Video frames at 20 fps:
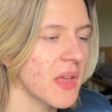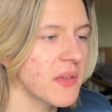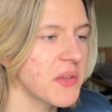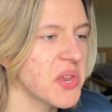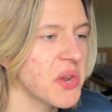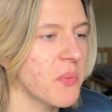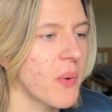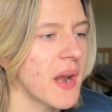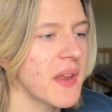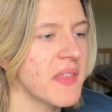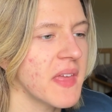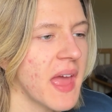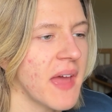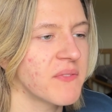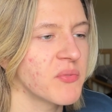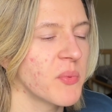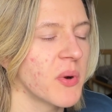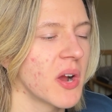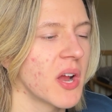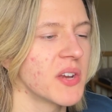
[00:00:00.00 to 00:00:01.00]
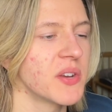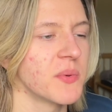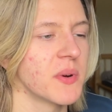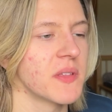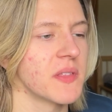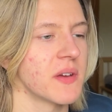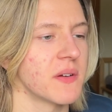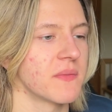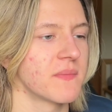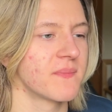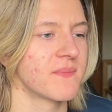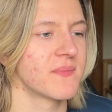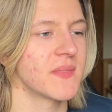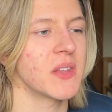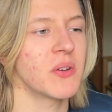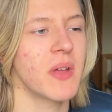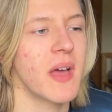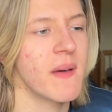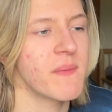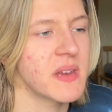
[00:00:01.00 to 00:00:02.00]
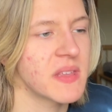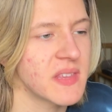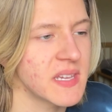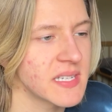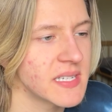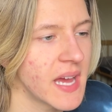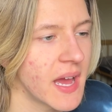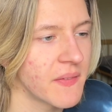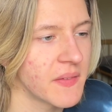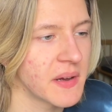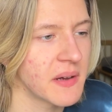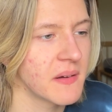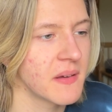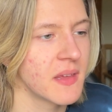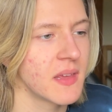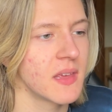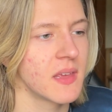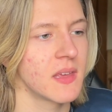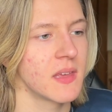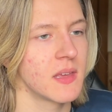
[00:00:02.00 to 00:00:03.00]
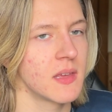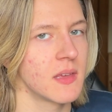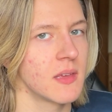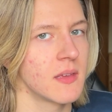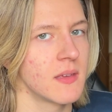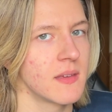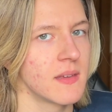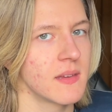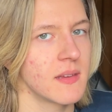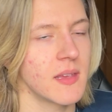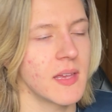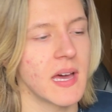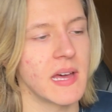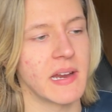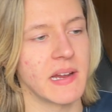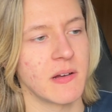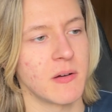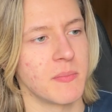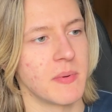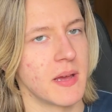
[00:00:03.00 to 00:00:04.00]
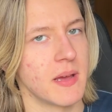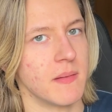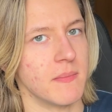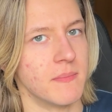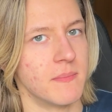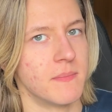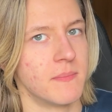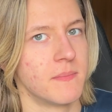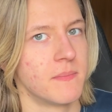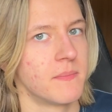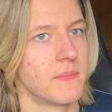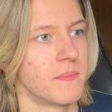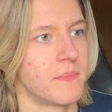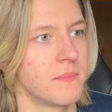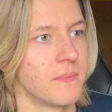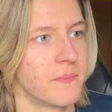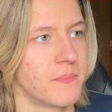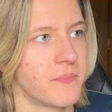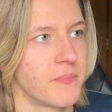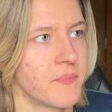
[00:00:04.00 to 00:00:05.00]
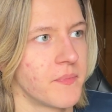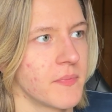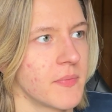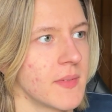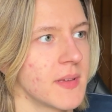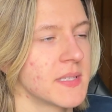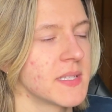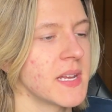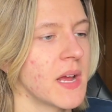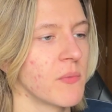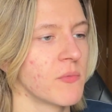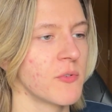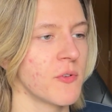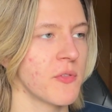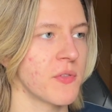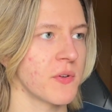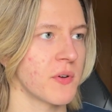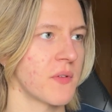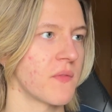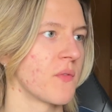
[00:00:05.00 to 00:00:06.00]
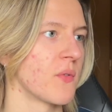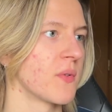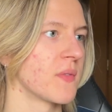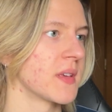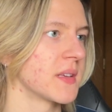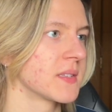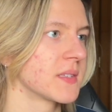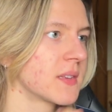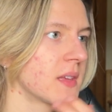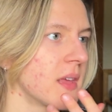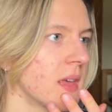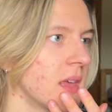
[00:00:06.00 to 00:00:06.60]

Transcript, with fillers: You know, why do they have to wear underwear, though? They don't have anything down there. God, I hope not. That's not Rule 34, this.